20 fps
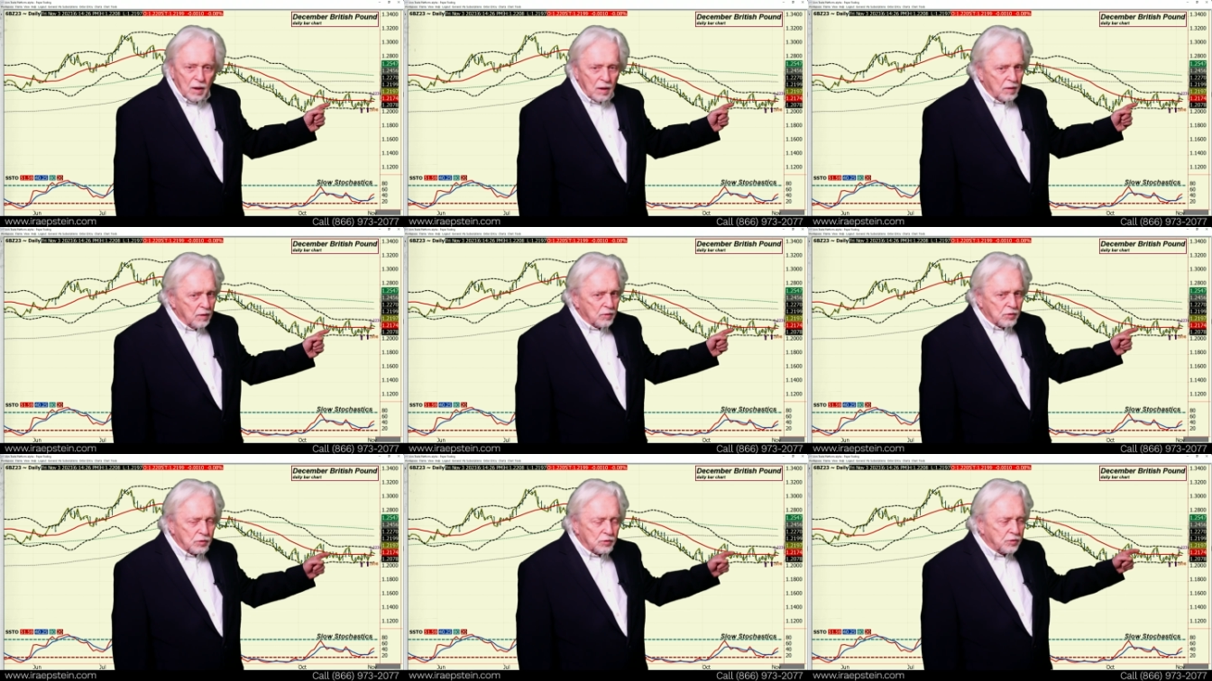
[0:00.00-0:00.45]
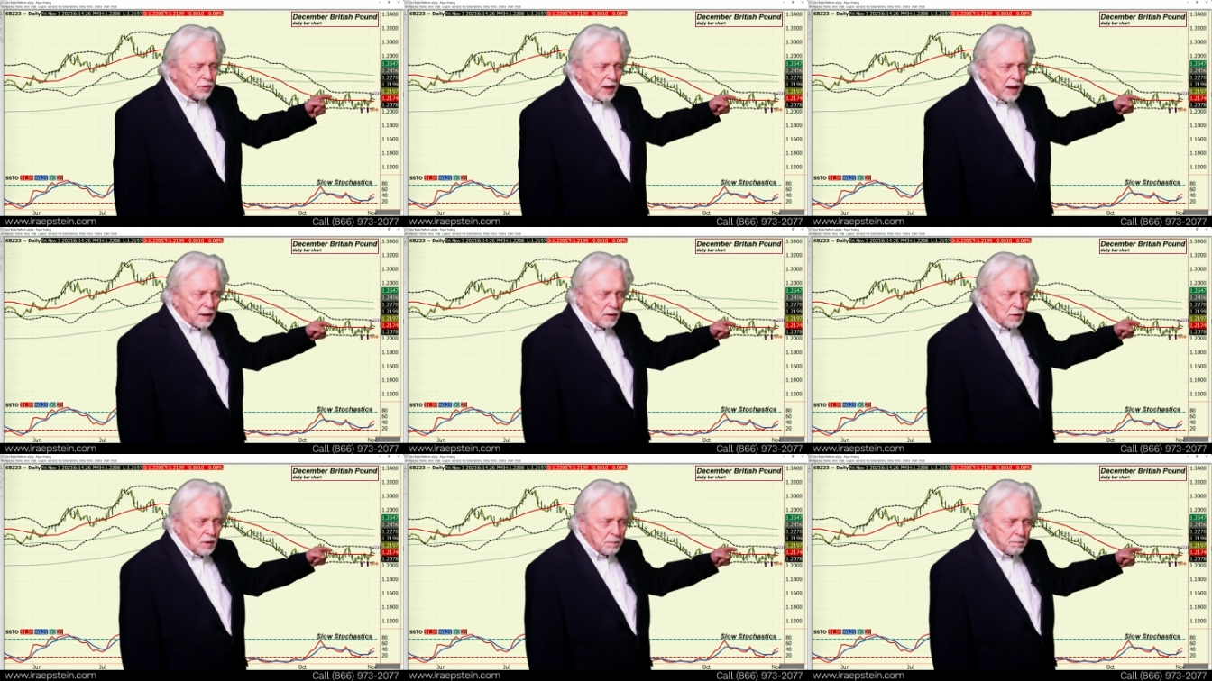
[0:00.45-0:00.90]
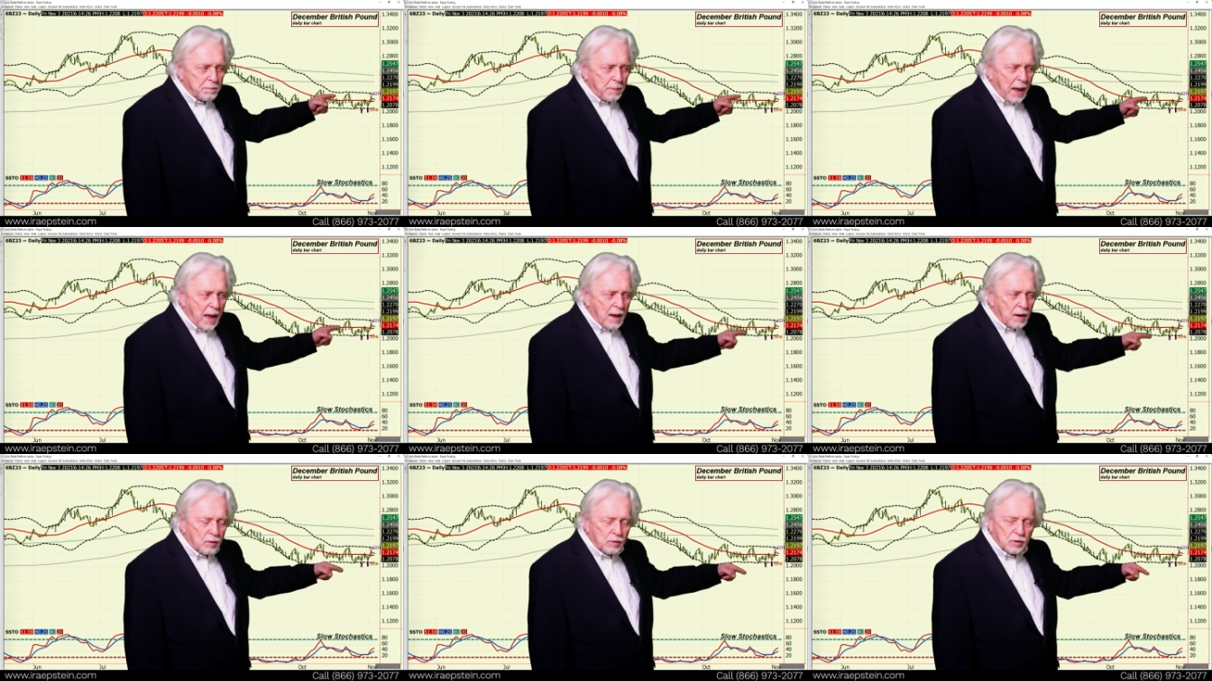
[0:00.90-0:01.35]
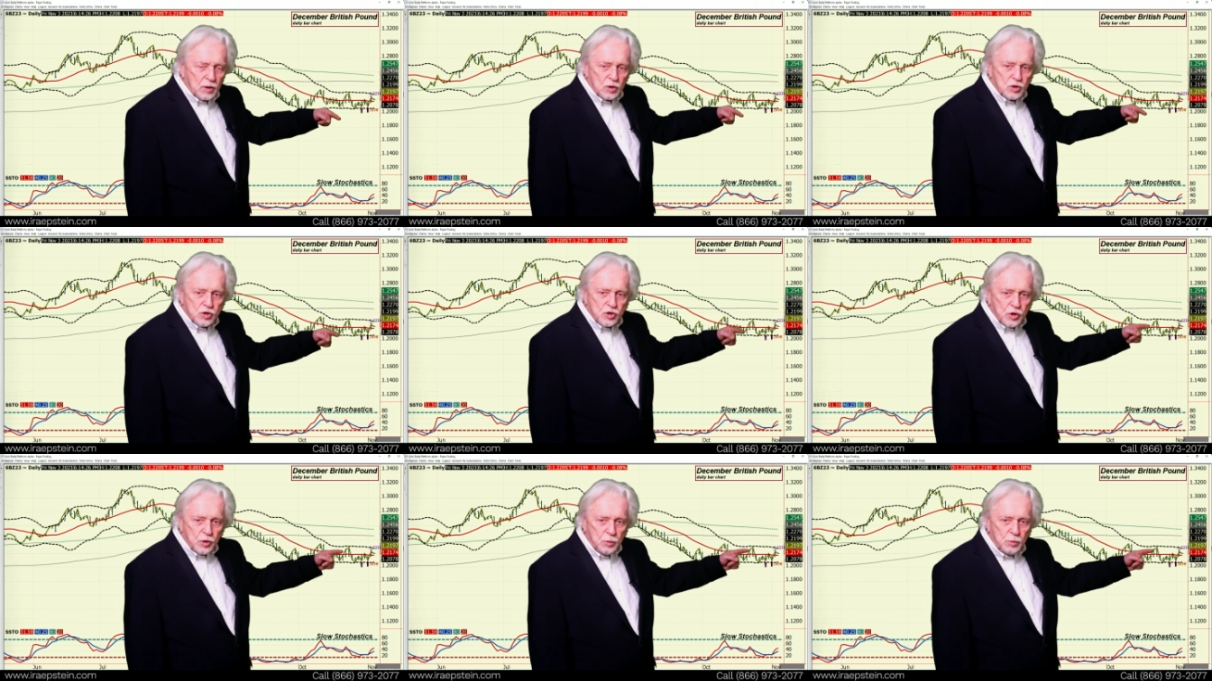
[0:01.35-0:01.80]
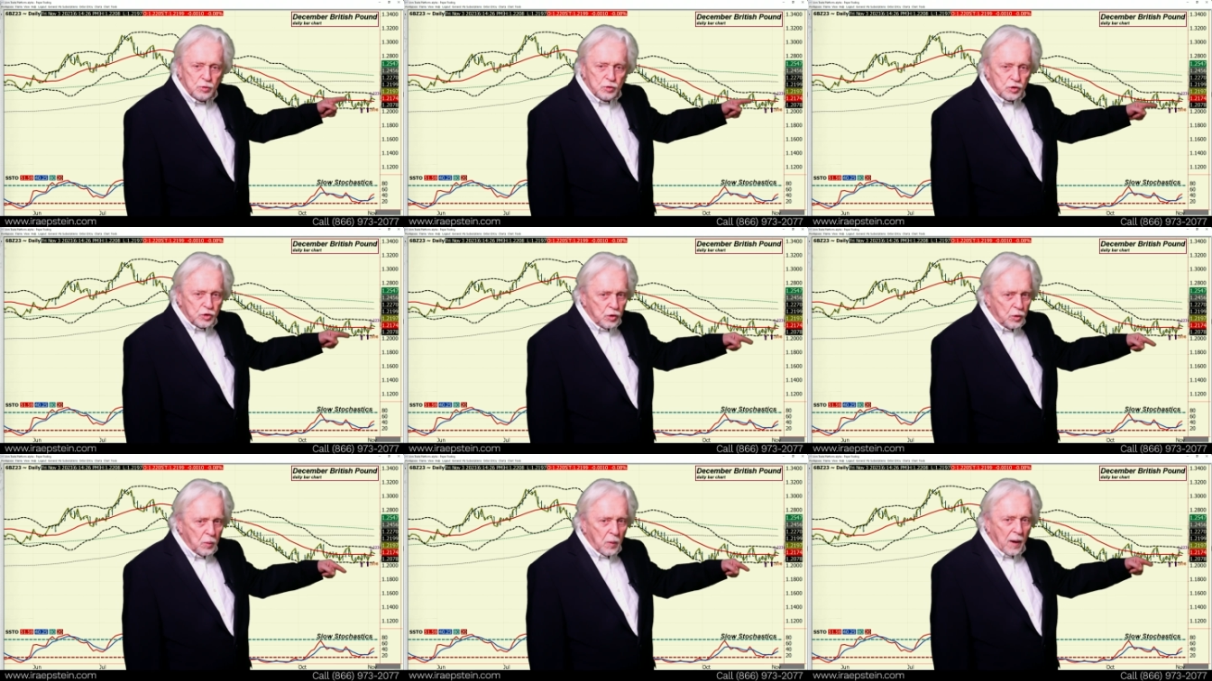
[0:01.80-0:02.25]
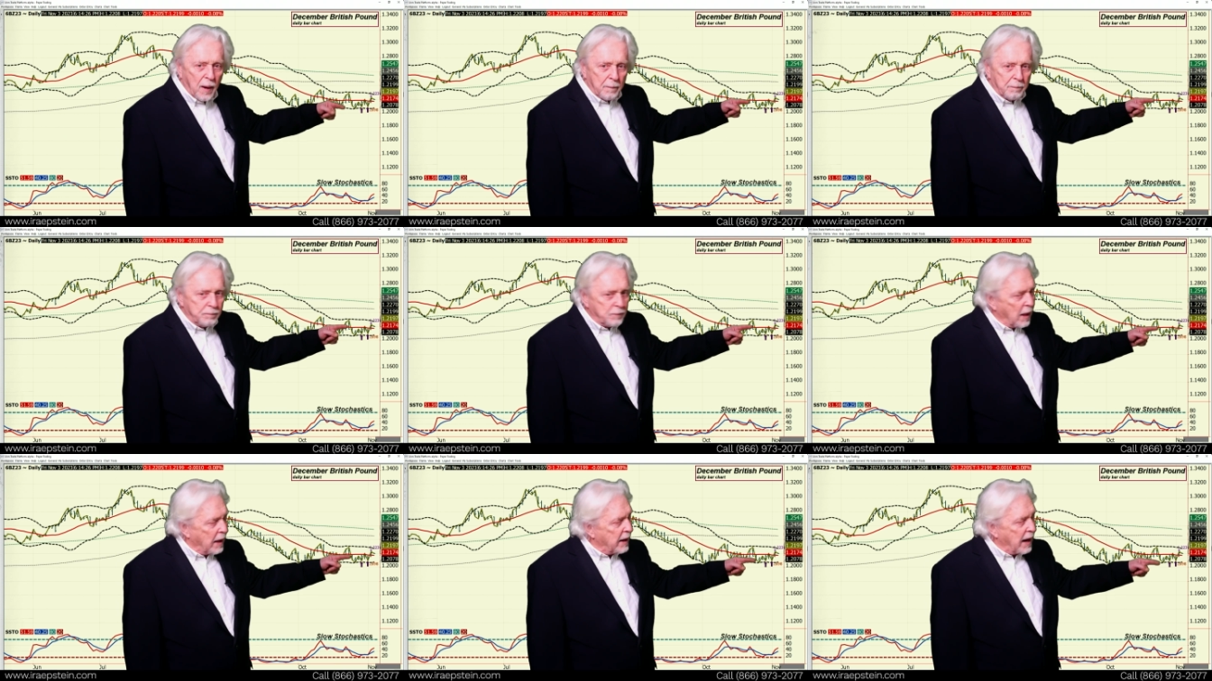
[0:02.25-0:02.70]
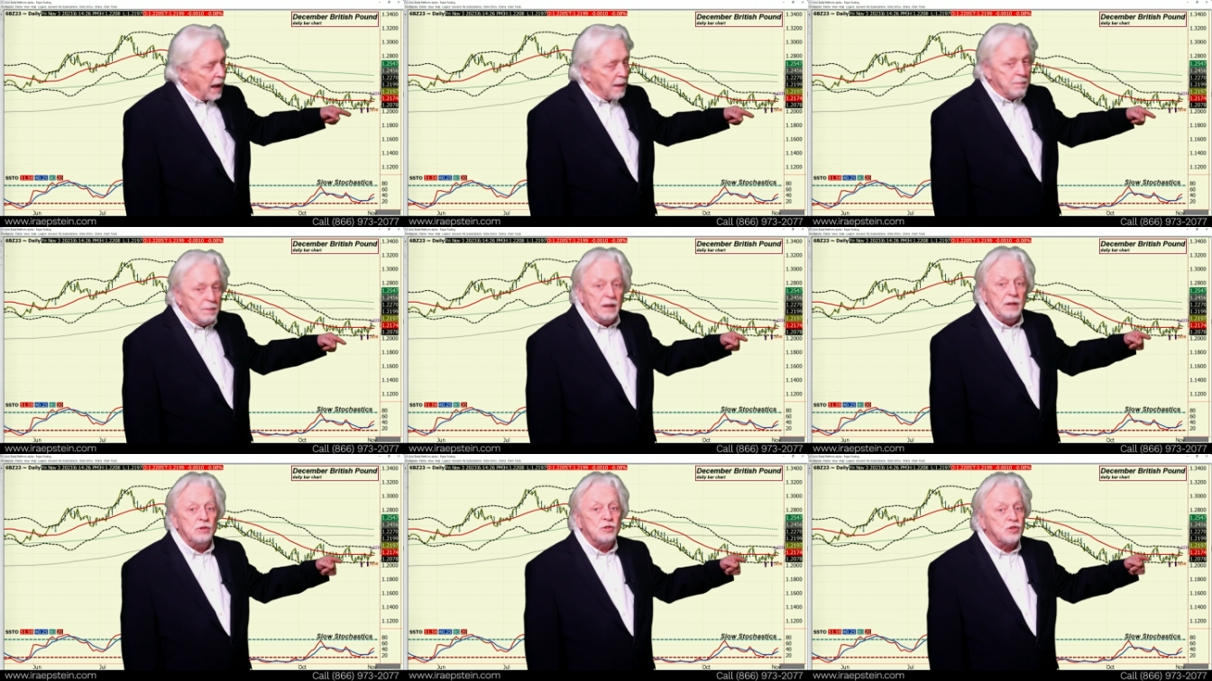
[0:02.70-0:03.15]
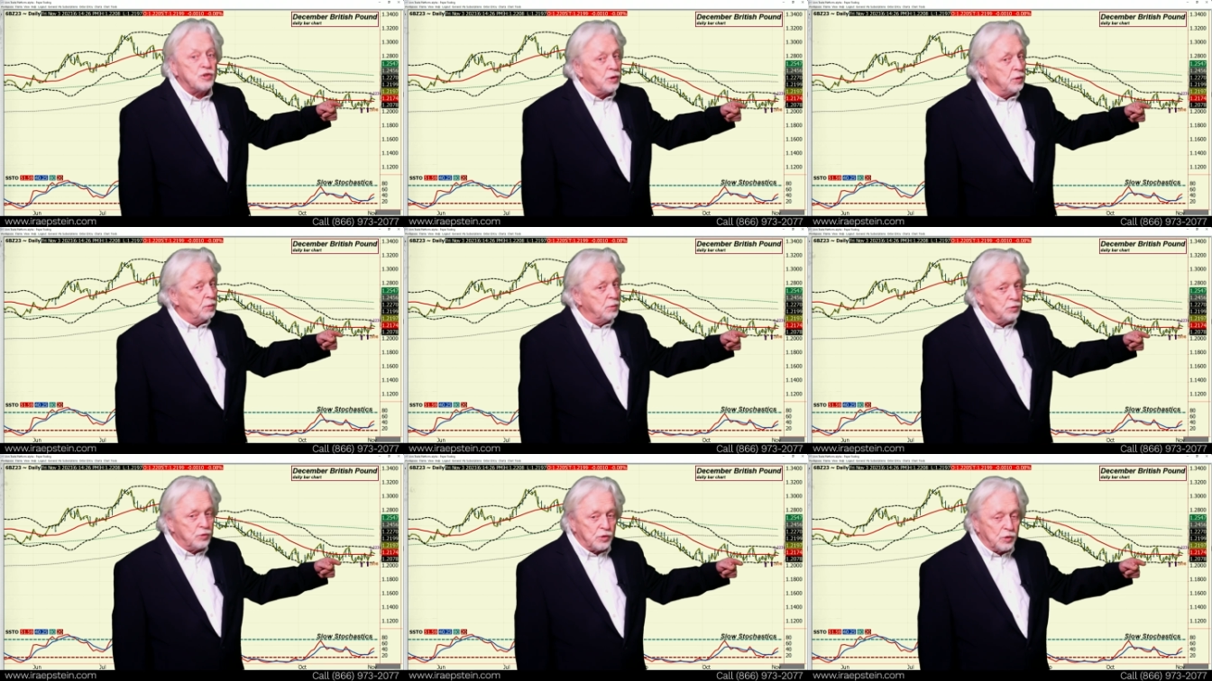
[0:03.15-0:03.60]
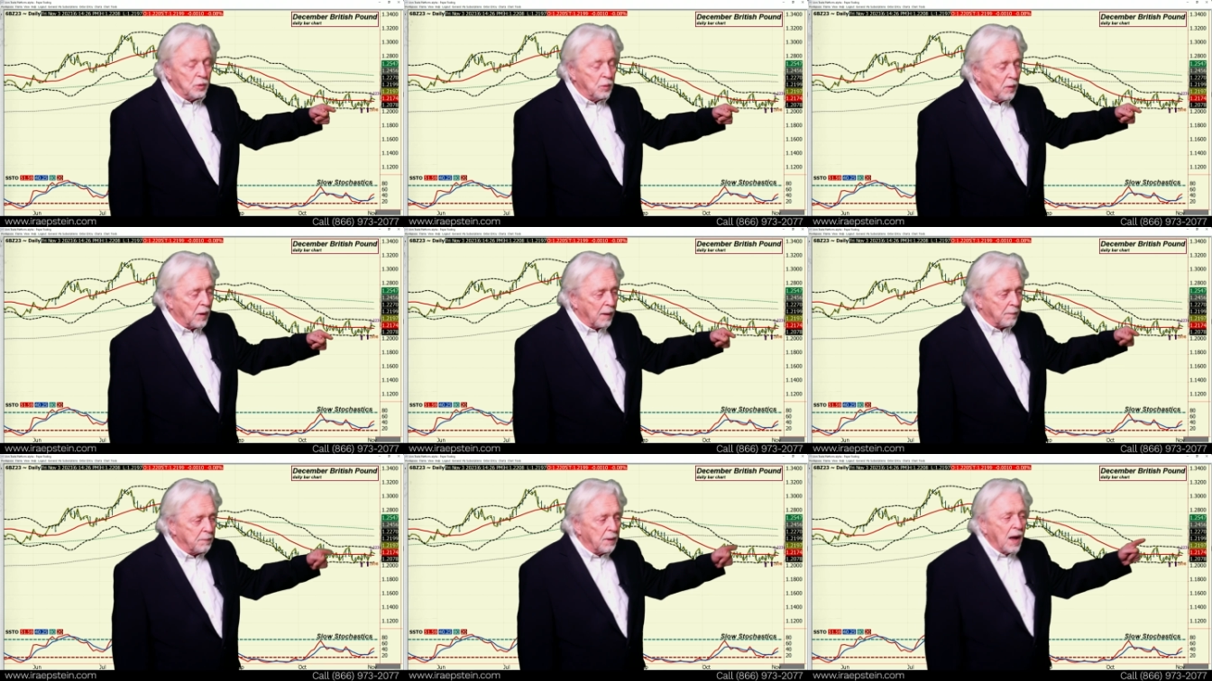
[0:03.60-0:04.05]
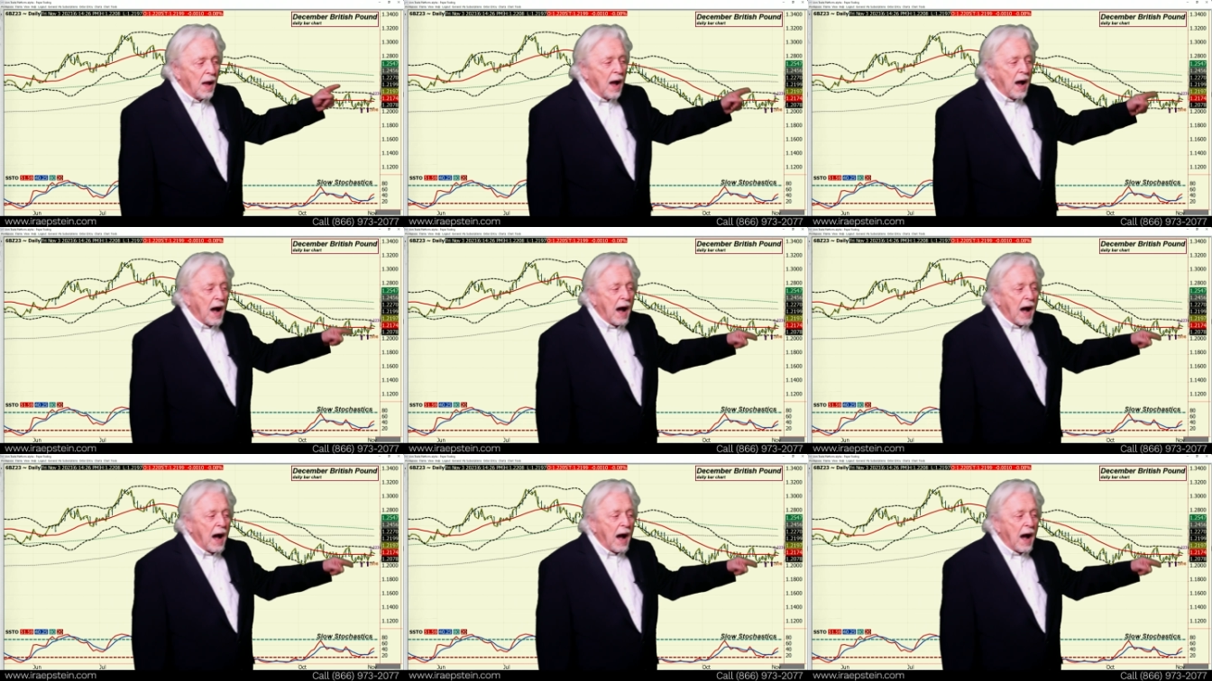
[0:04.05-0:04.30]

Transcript: This is that pattern that chews you up. And I mean chews you up.